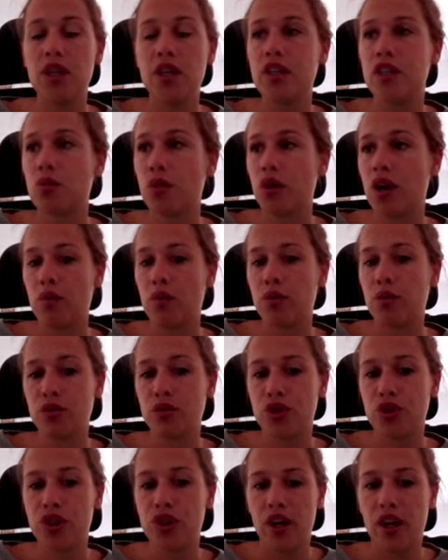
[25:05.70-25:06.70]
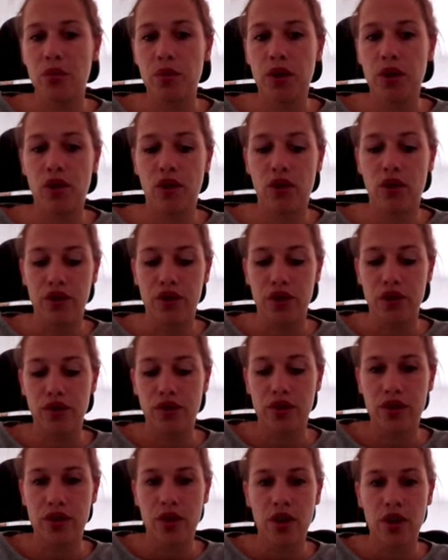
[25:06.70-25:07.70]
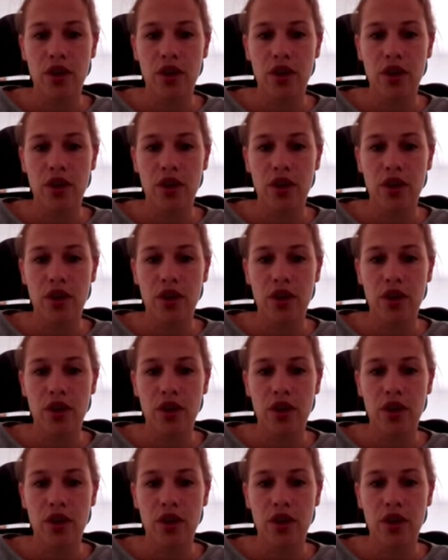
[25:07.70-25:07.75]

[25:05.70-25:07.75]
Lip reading: is what I want to share with all of the others.